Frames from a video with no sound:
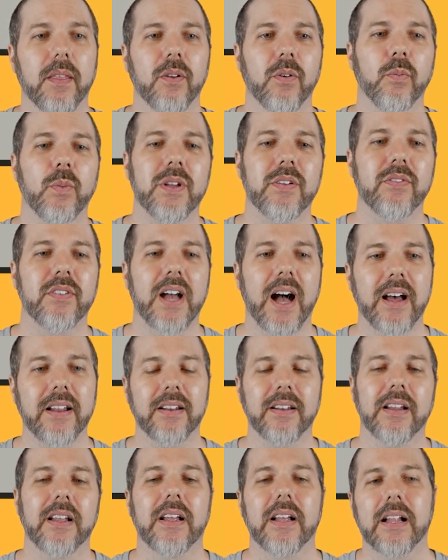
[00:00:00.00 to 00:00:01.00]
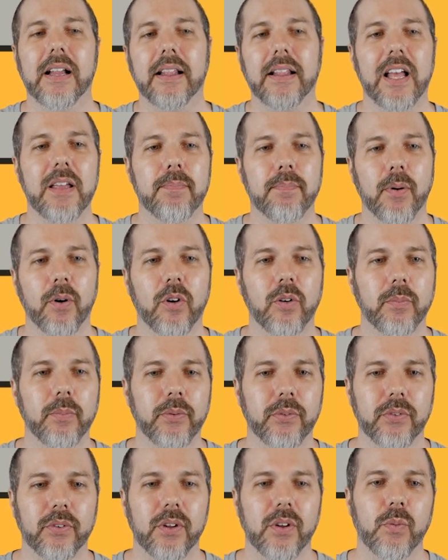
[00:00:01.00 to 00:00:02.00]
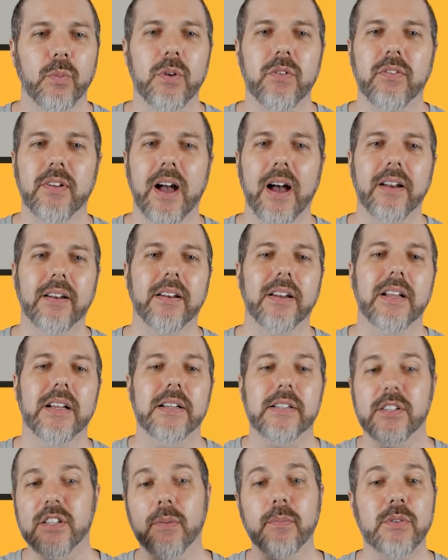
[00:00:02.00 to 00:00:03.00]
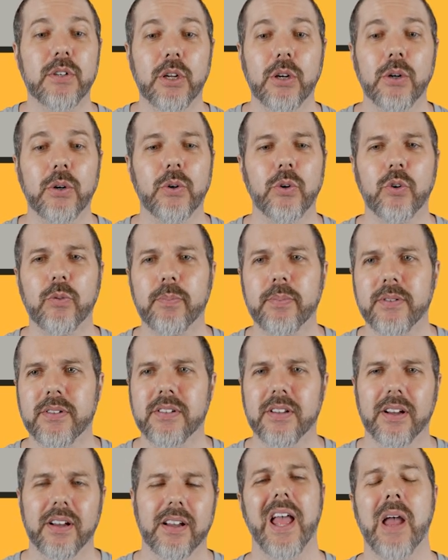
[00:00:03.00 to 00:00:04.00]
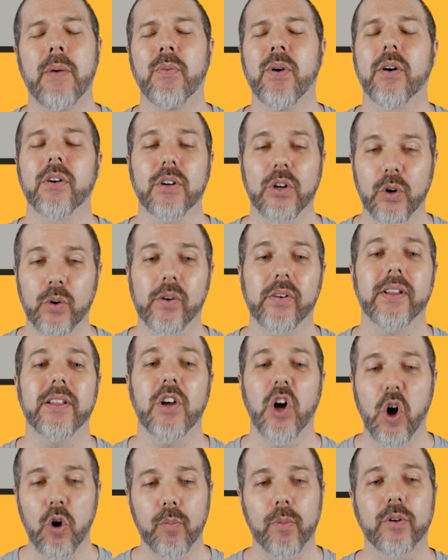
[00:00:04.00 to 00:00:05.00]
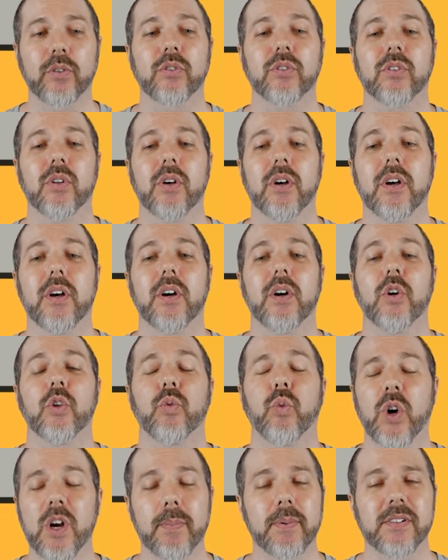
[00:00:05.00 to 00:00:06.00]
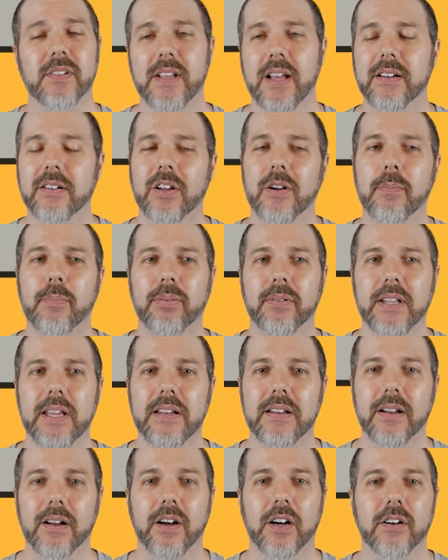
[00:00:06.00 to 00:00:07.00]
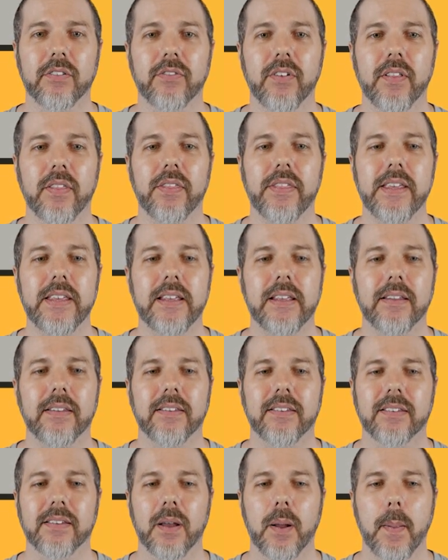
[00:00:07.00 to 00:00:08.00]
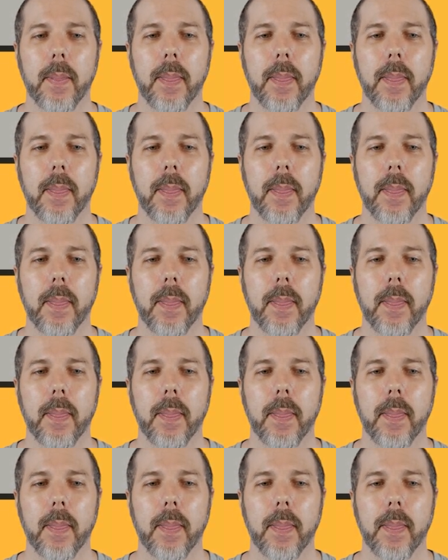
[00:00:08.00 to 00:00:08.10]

We've gotten light bulbs. We've gotten some tubes. And we are currently almost 20% complete of these